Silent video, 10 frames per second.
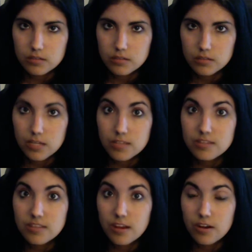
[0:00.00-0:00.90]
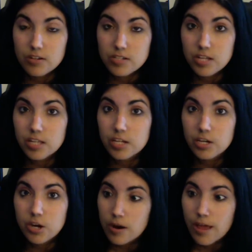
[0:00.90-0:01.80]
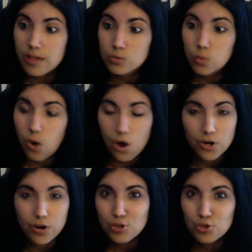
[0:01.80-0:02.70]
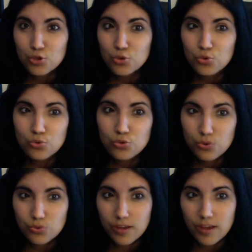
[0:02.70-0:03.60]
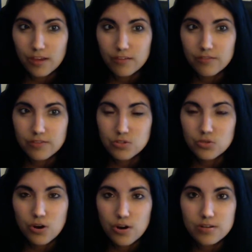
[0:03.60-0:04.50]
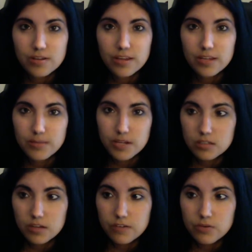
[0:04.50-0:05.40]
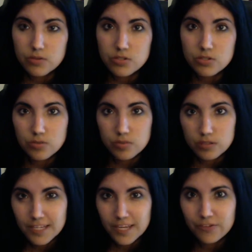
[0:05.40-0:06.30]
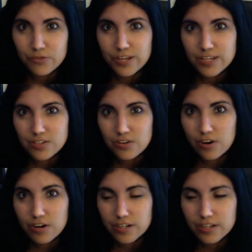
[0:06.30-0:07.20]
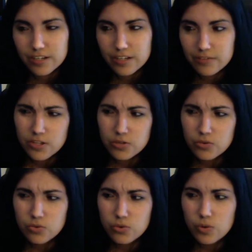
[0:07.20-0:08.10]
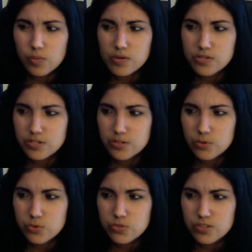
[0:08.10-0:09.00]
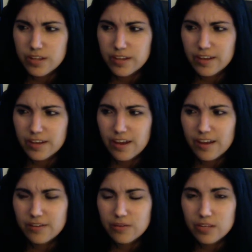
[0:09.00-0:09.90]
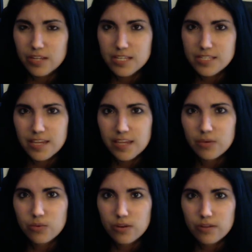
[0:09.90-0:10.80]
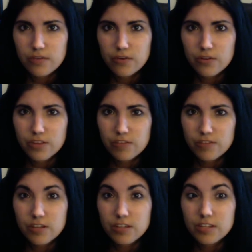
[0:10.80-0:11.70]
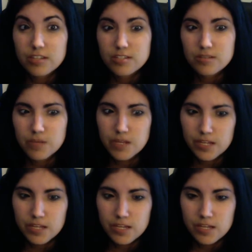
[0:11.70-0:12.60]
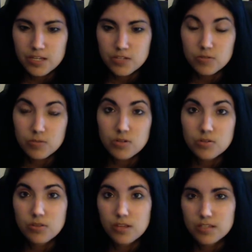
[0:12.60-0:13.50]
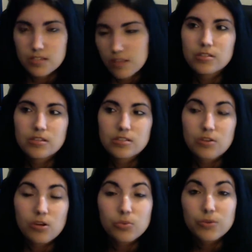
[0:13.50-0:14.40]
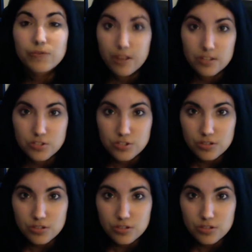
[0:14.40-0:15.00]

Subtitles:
It's there, it's clear as water. You don't have to hurt anybody. Everyone's human. Everyone has a heart. And if you know a person who's like, oh no, they can take whatever, they've done this to me, so I'm gonna do that to them. It's called revenge.